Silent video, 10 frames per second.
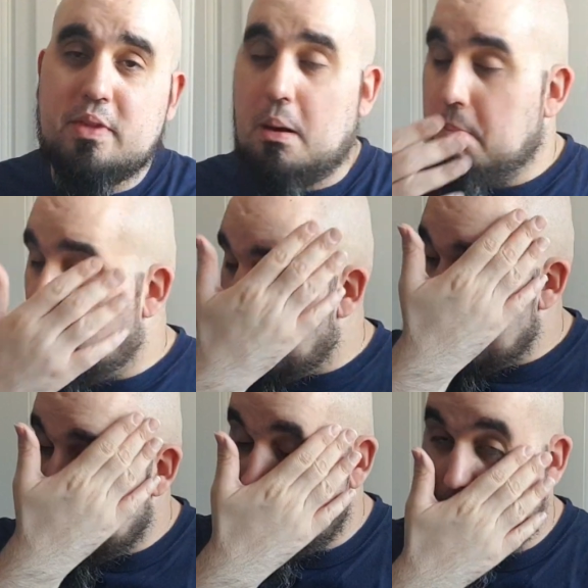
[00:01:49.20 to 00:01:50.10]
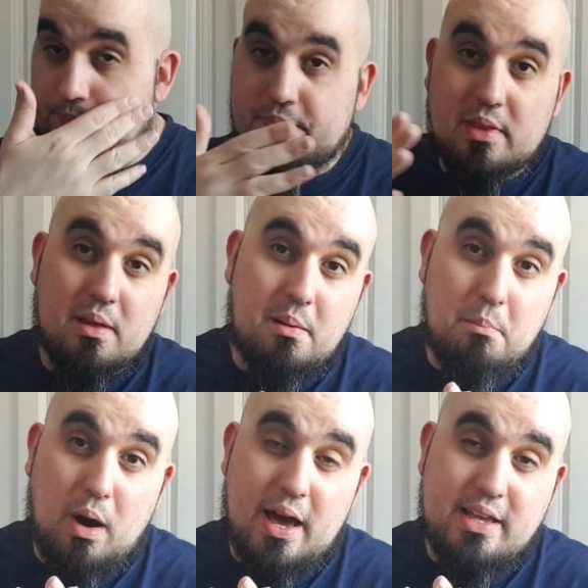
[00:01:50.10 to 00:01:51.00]

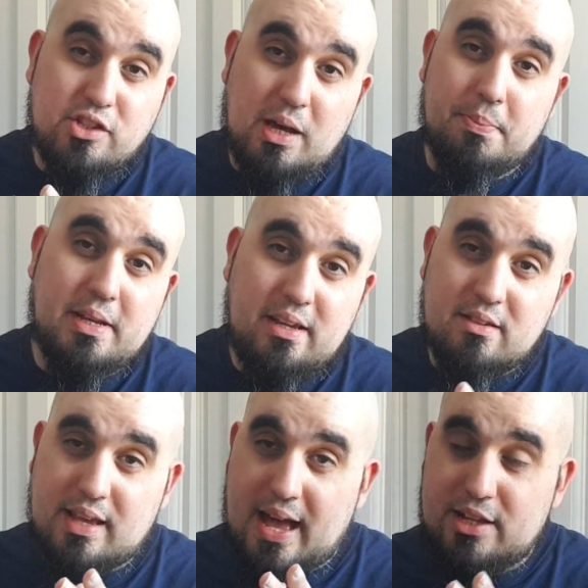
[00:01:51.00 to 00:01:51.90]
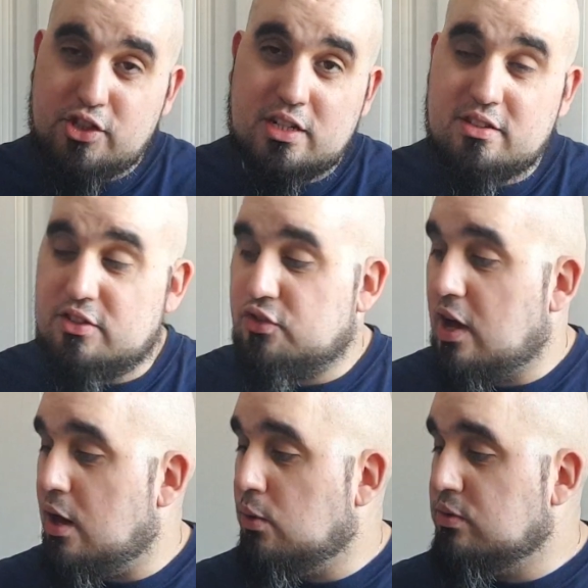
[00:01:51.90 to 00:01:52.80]
my Japanese and Genesis
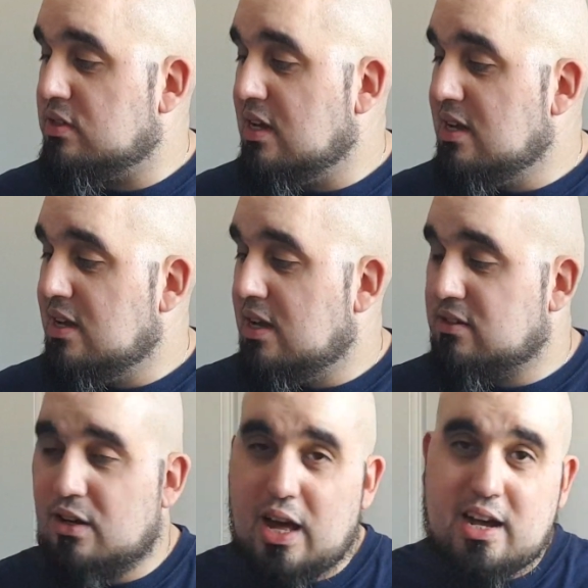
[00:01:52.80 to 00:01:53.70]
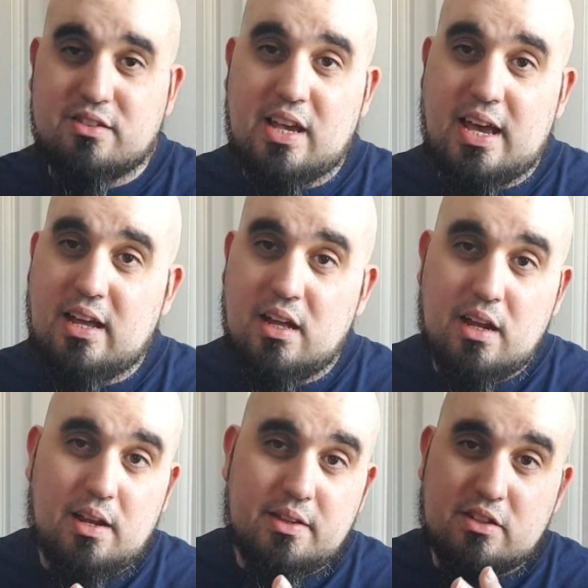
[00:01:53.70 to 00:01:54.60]
titles. So like I say,
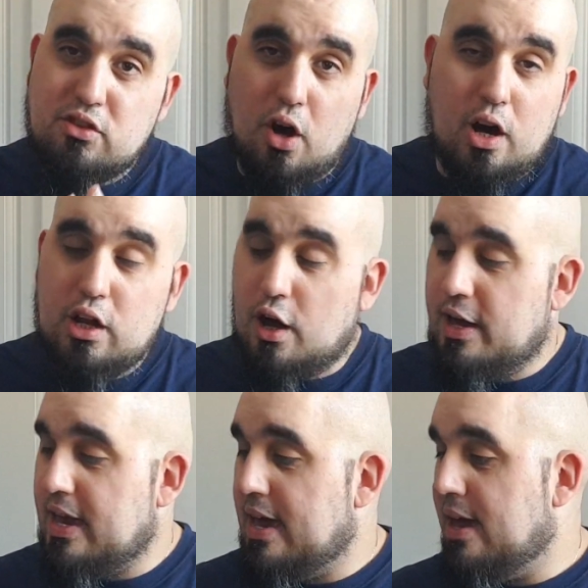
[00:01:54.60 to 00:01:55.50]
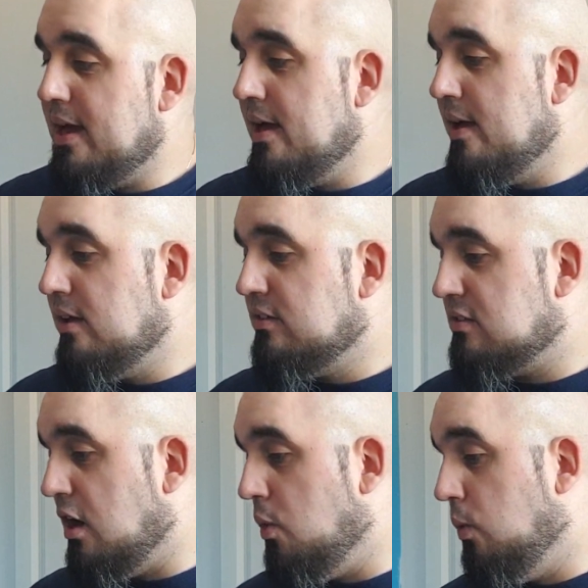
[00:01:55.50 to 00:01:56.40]
there's not a lot here.
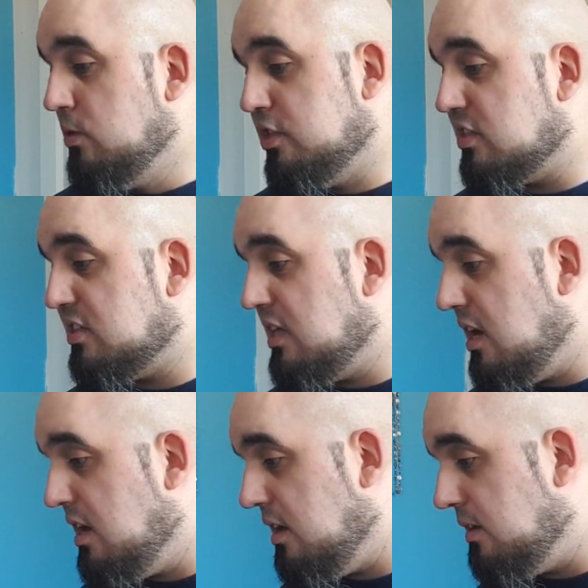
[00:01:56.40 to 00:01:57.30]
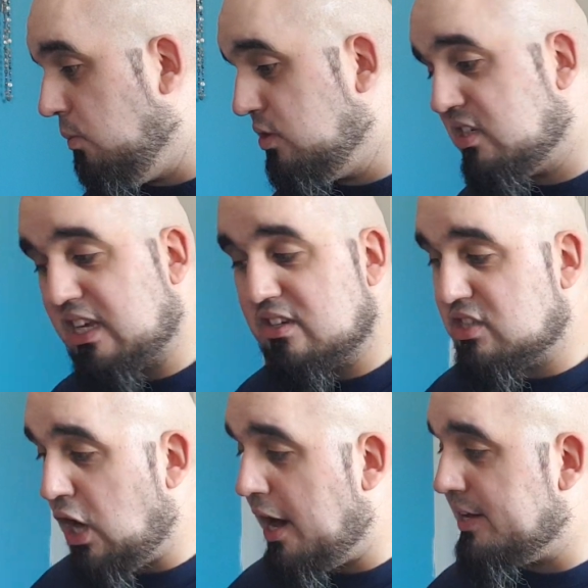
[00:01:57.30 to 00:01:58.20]
So we'll just get
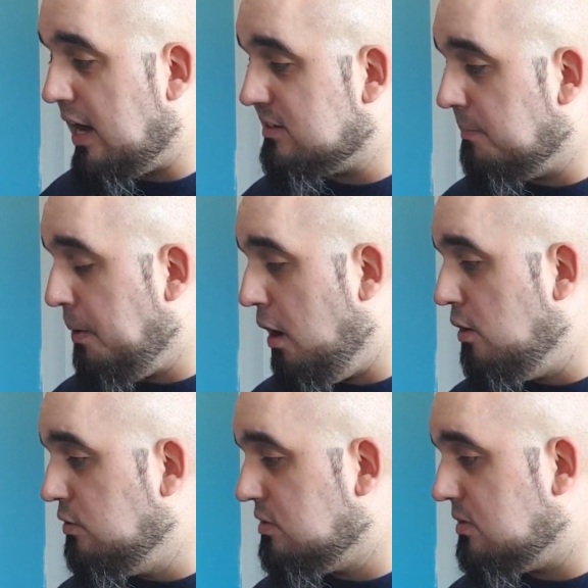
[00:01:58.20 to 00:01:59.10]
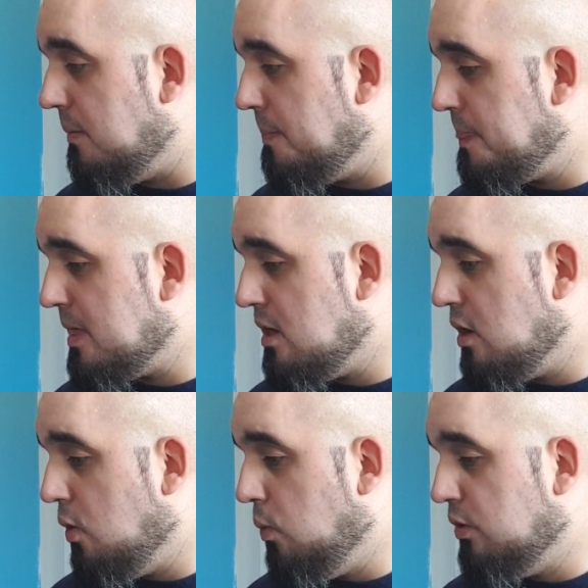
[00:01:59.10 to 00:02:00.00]
started. I suppose
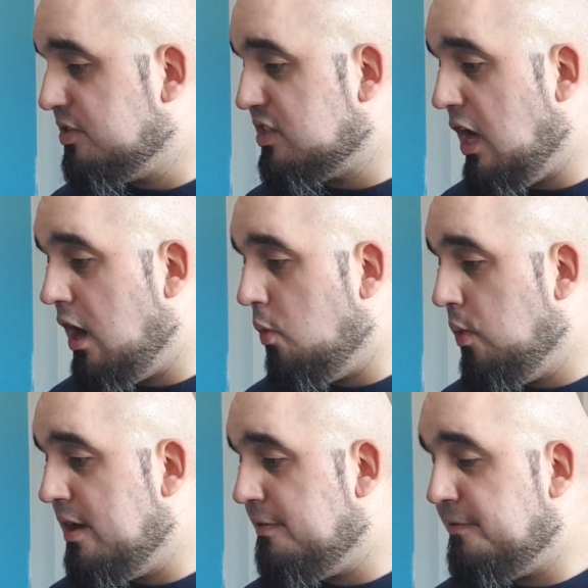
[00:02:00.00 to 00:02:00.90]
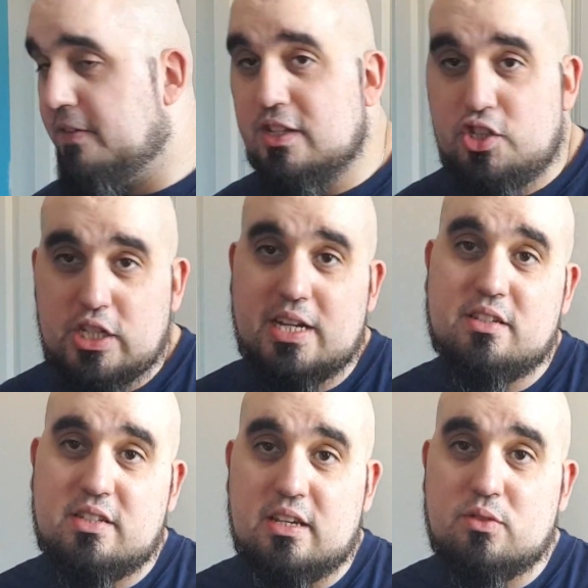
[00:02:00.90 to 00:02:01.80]
we'll start with
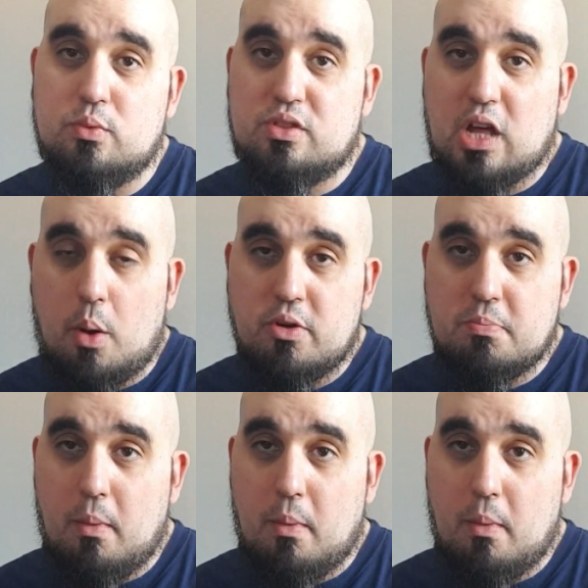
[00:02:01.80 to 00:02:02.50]
Genesis. We'll start with